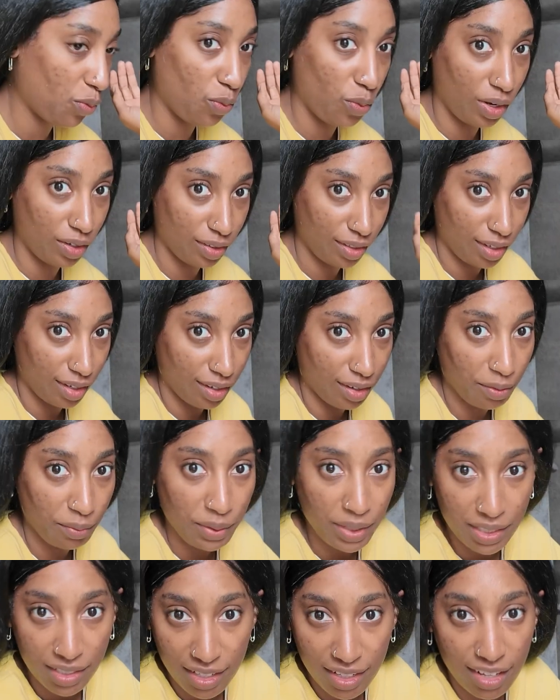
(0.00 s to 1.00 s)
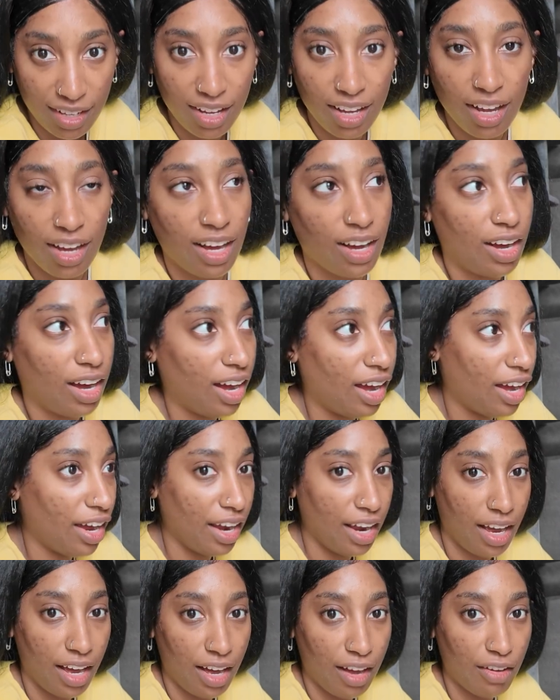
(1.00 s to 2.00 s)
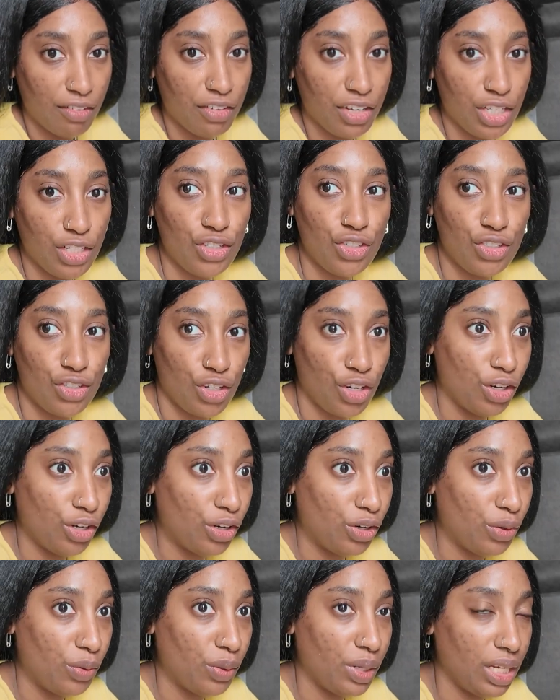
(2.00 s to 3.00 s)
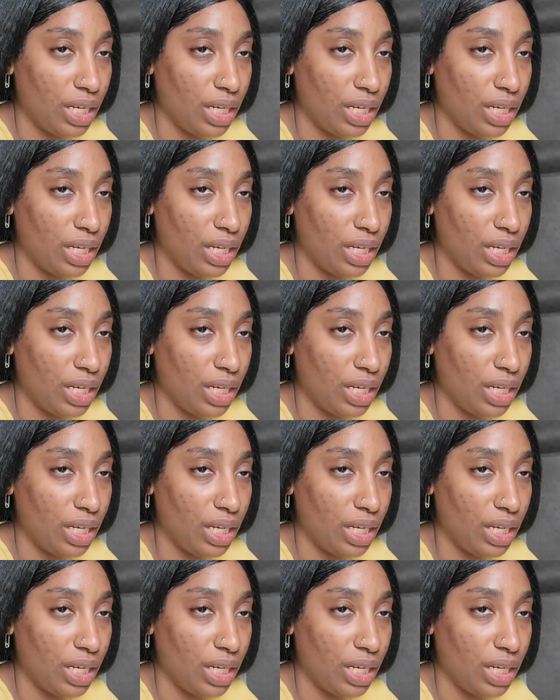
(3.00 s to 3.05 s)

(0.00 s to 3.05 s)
welcome. I have a show